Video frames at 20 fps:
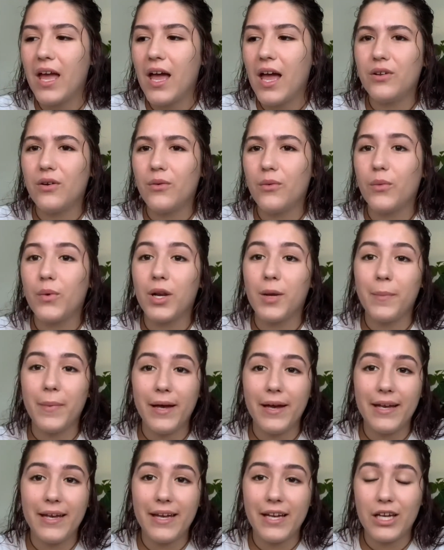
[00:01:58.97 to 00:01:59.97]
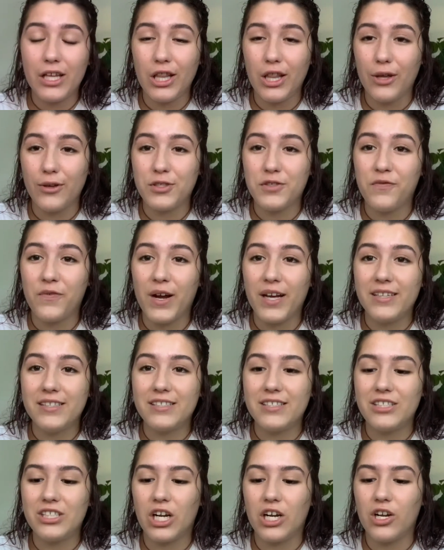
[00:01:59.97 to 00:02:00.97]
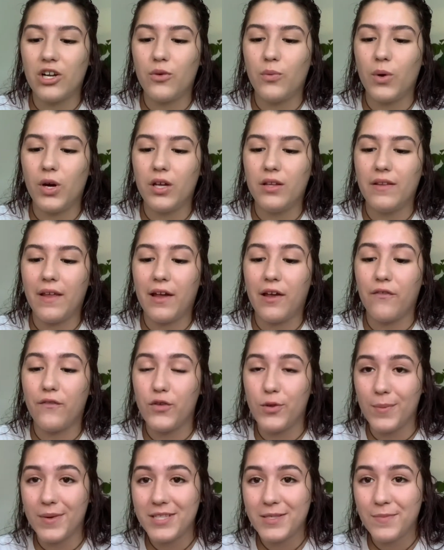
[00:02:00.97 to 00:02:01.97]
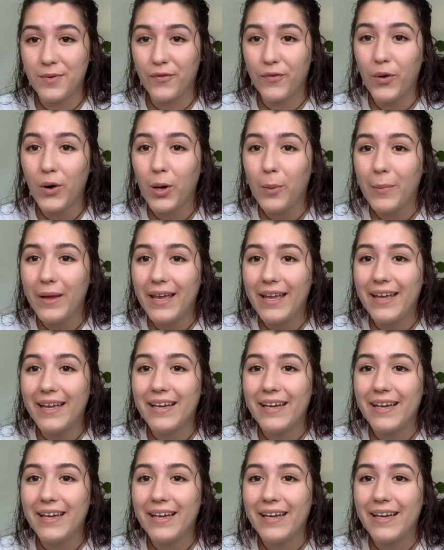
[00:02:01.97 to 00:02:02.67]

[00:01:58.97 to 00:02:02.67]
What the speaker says: One of my close friends started one like a few months before me.